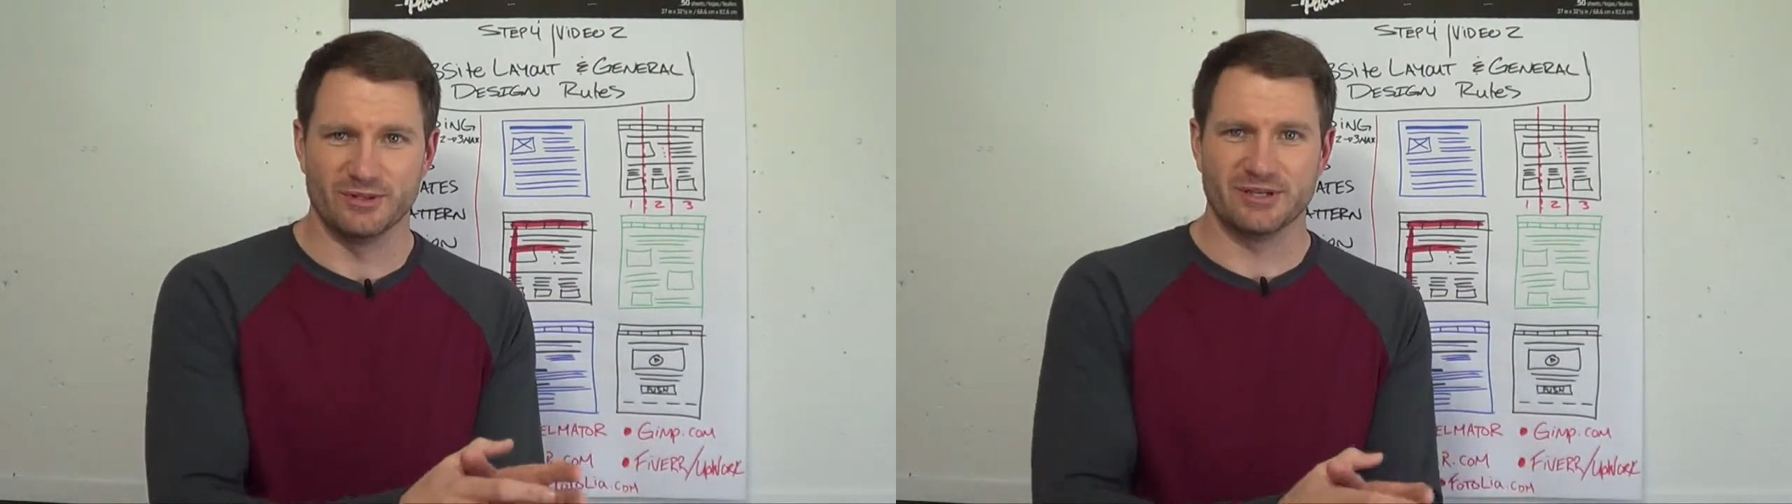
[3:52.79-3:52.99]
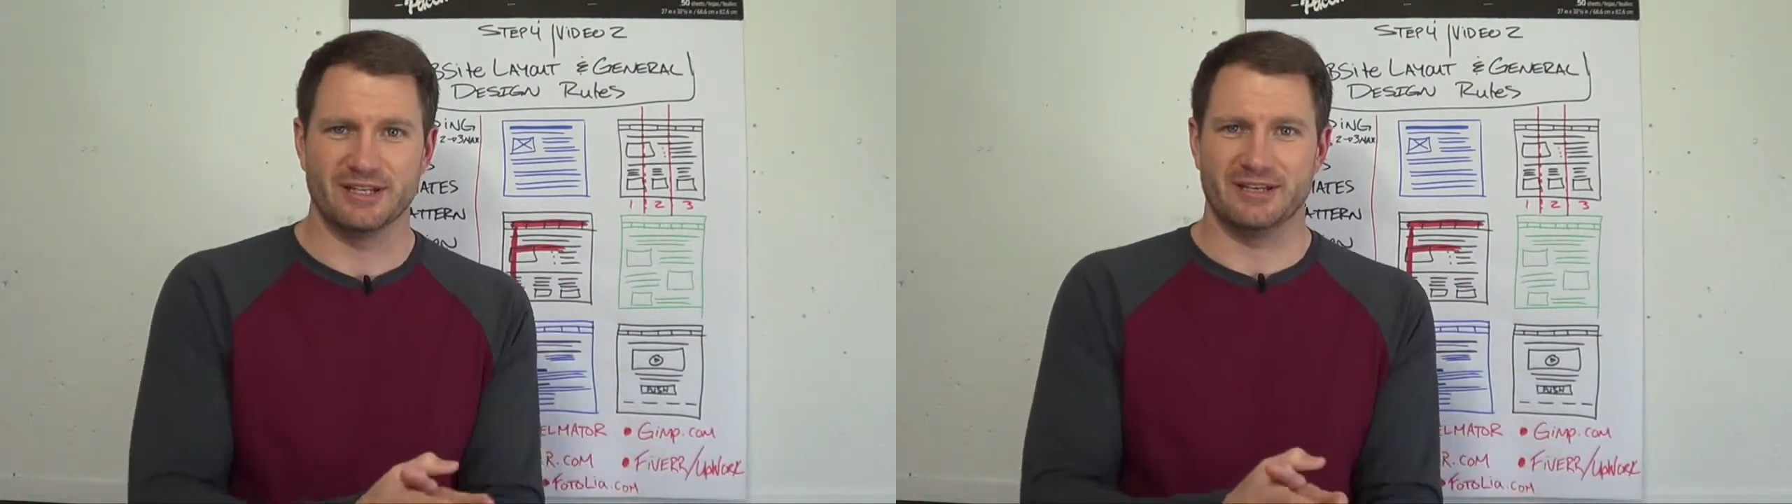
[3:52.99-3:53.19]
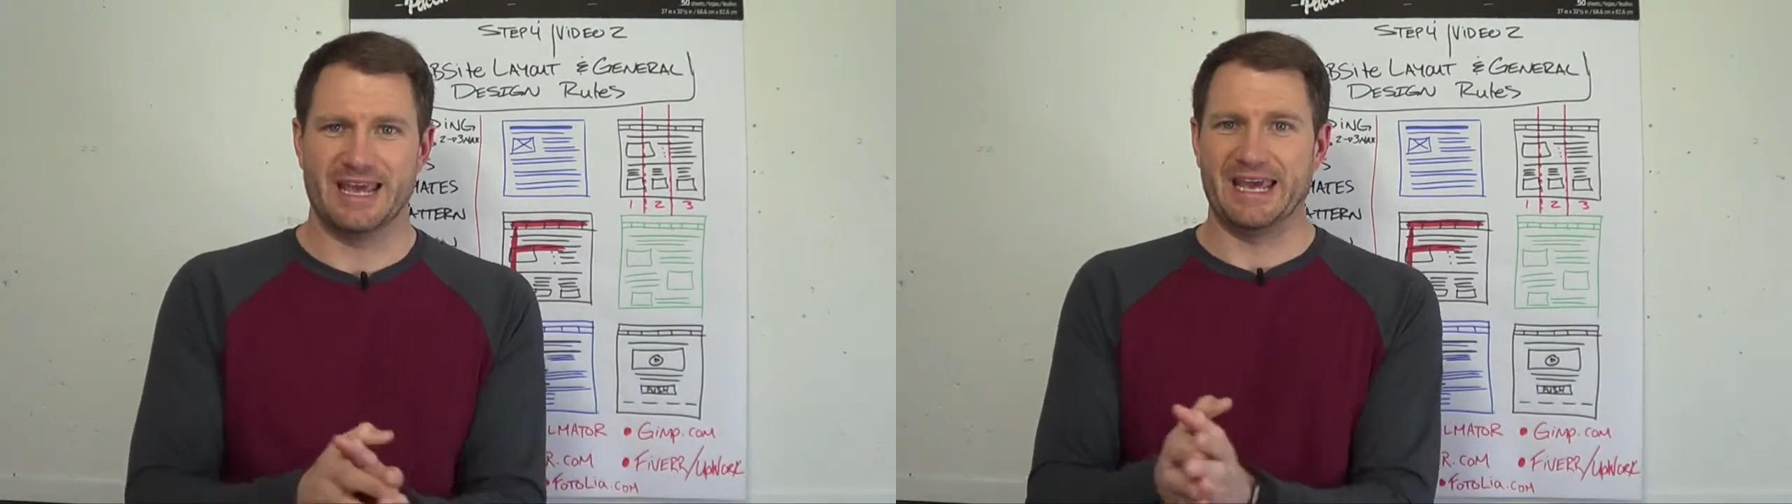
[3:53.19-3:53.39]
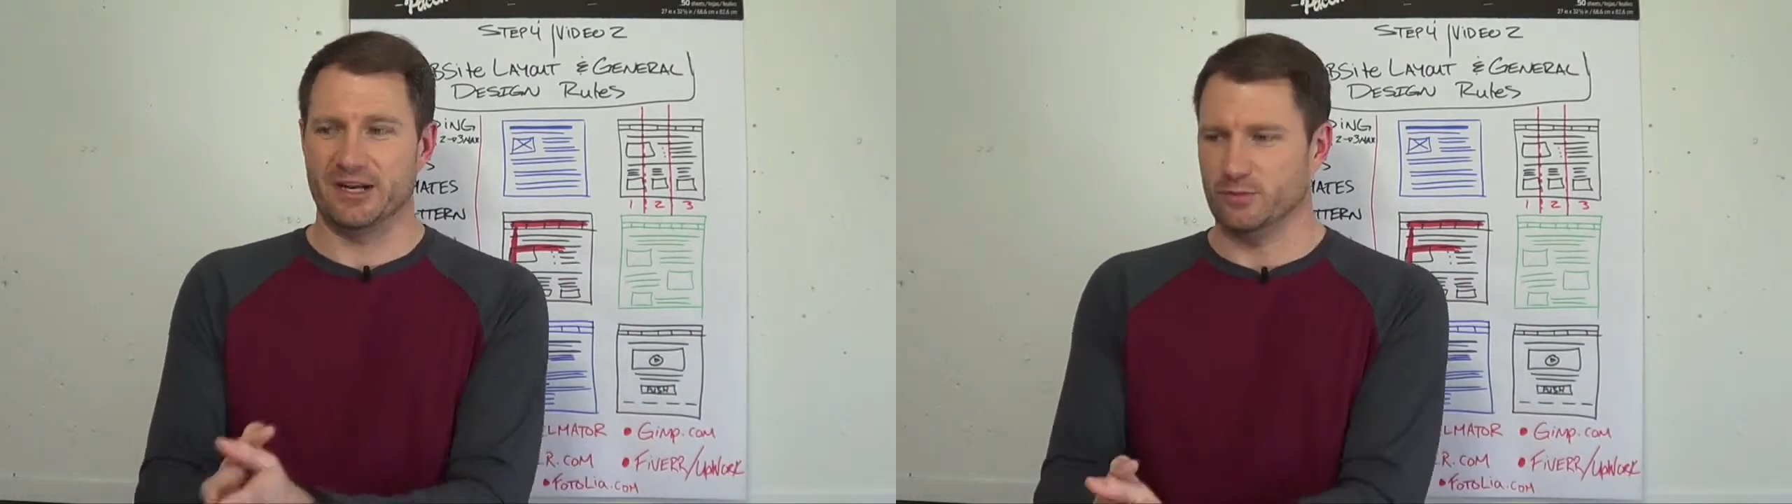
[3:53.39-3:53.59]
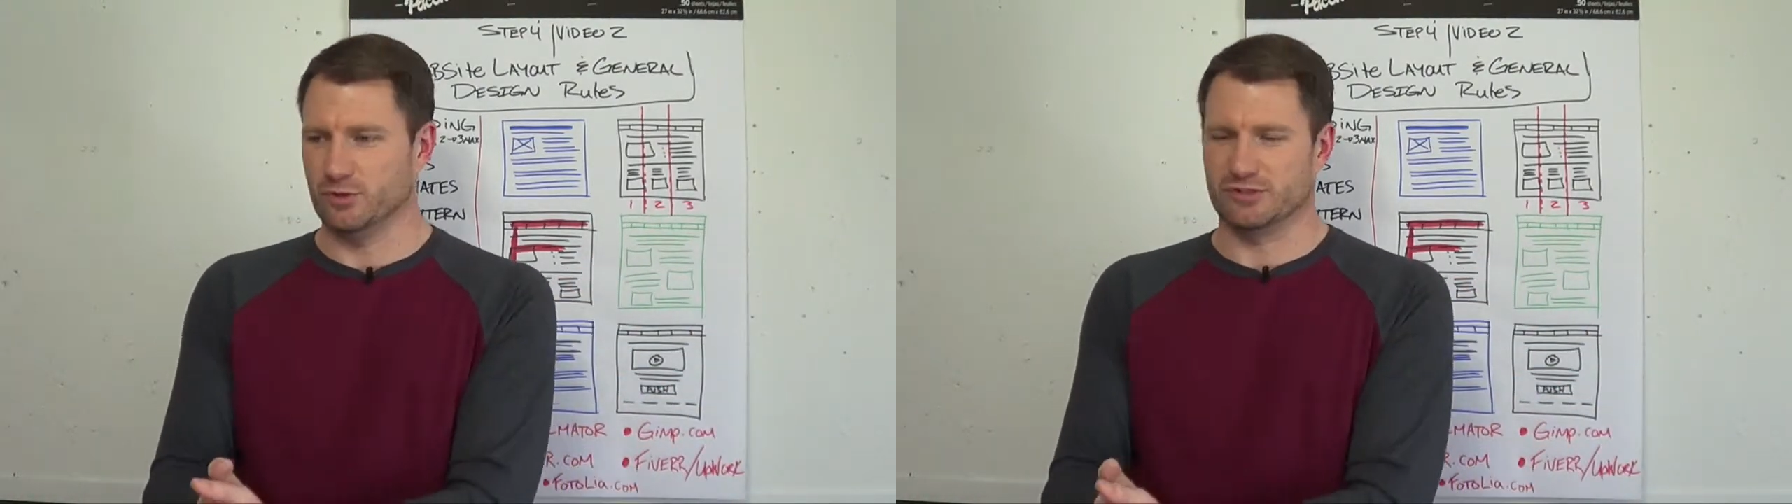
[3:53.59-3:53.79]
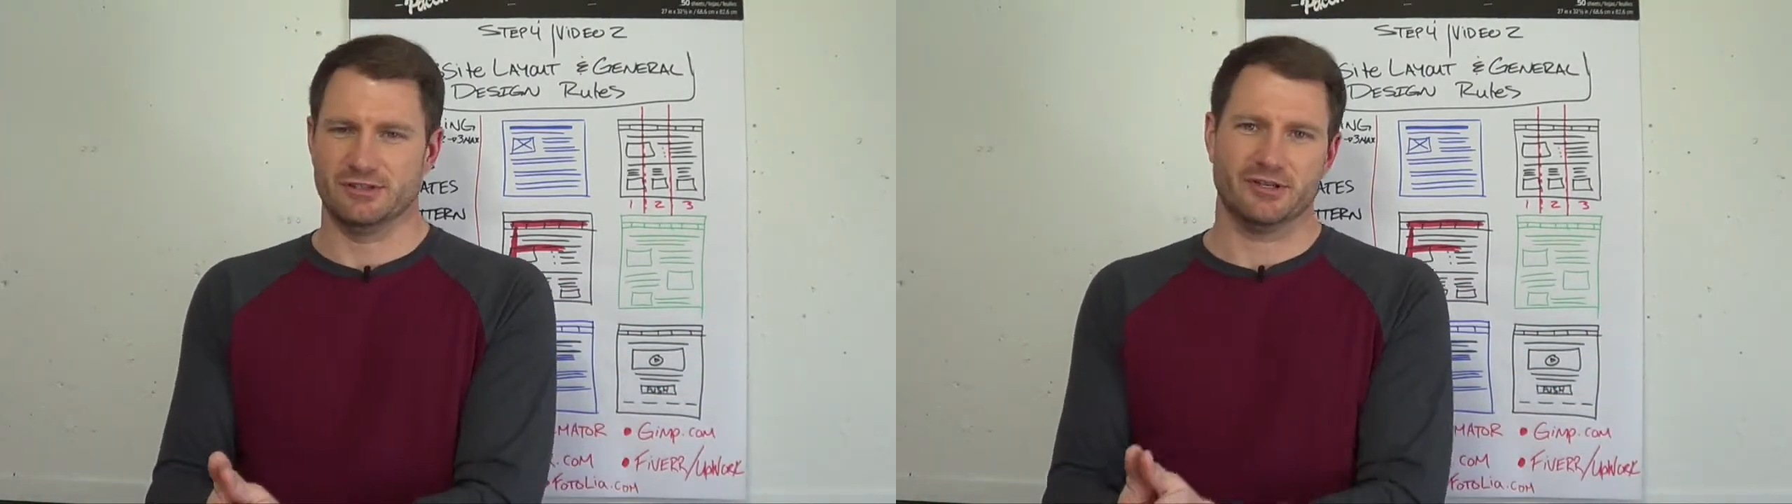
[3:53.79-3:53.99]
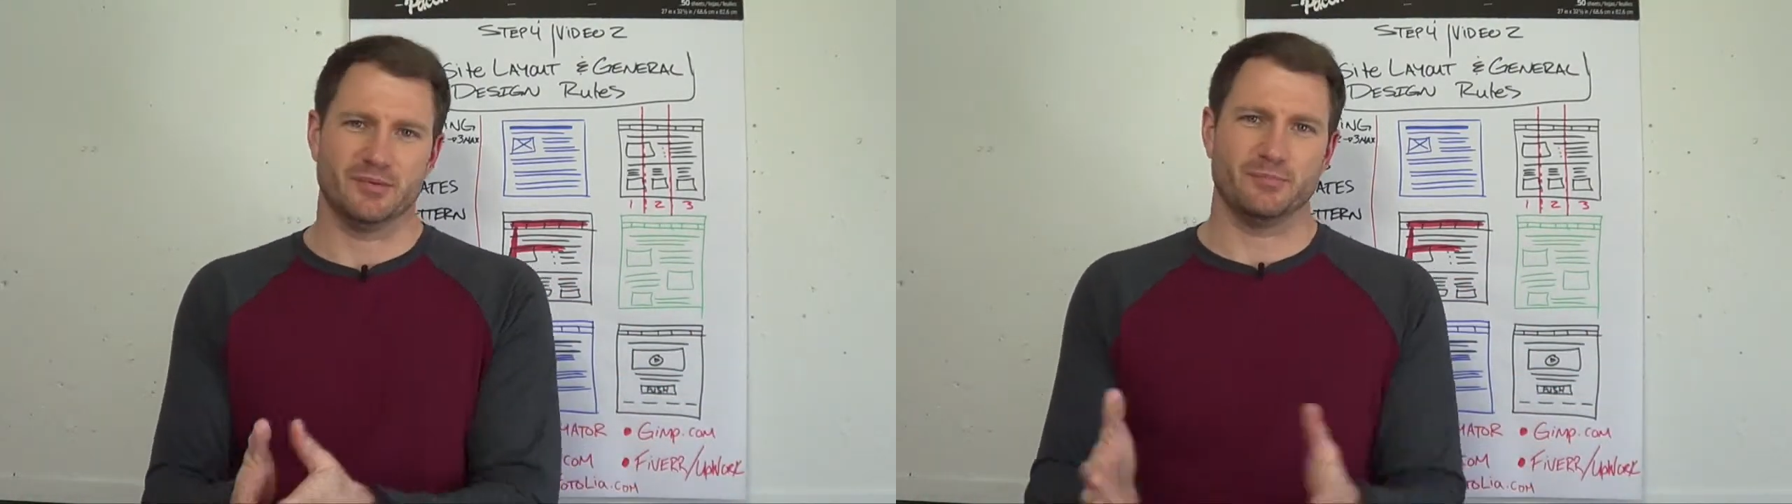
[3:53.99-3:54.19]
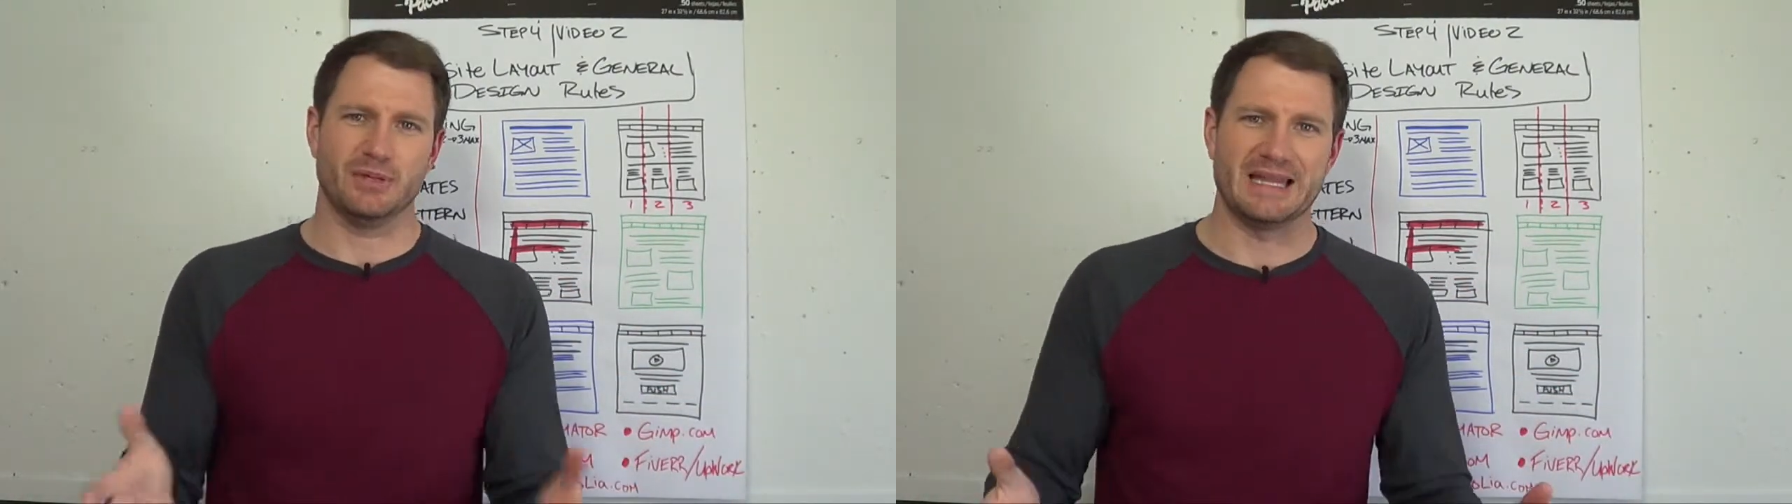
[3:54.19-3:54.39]
Look at animals. Look
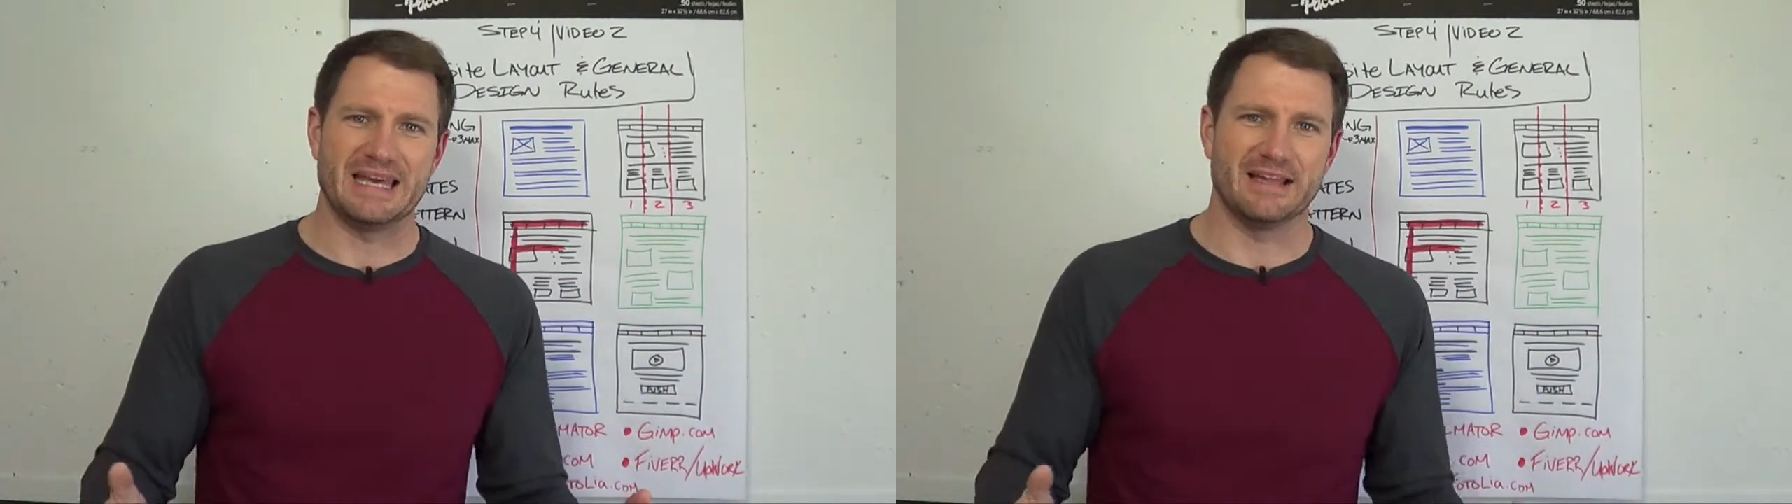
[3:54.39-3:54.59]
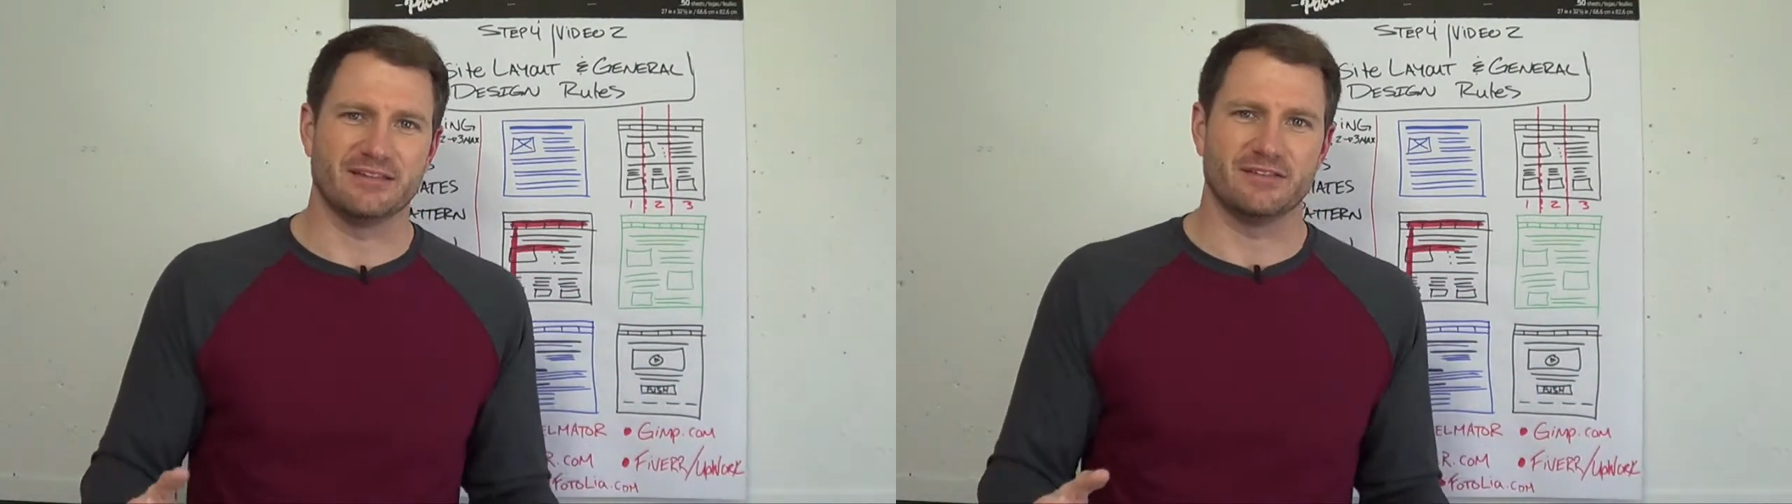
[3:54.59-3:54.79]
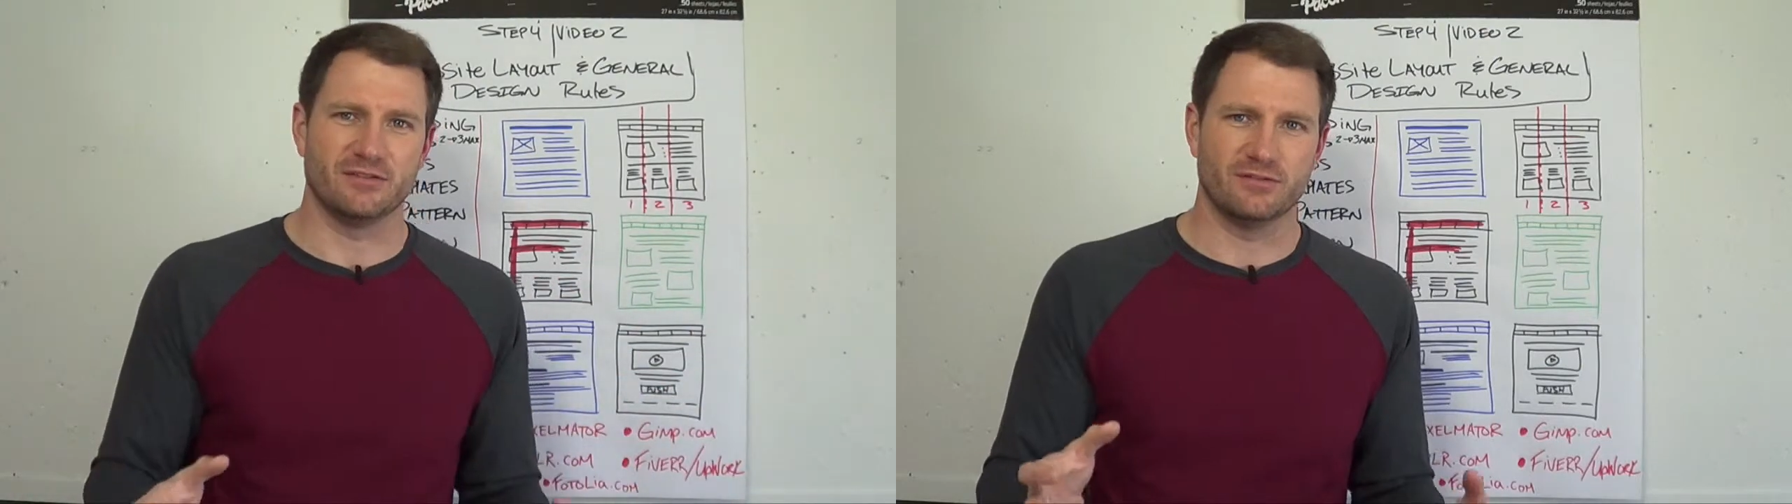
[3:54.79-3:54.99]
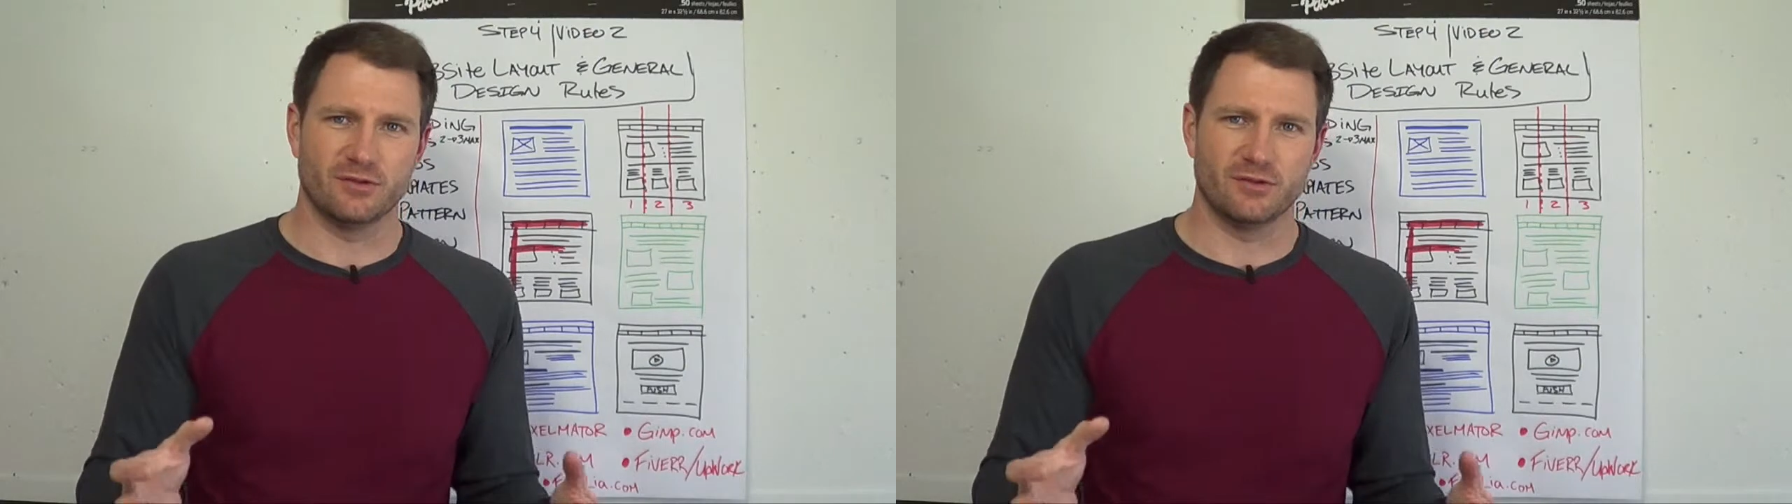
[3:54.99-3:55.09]
at plants.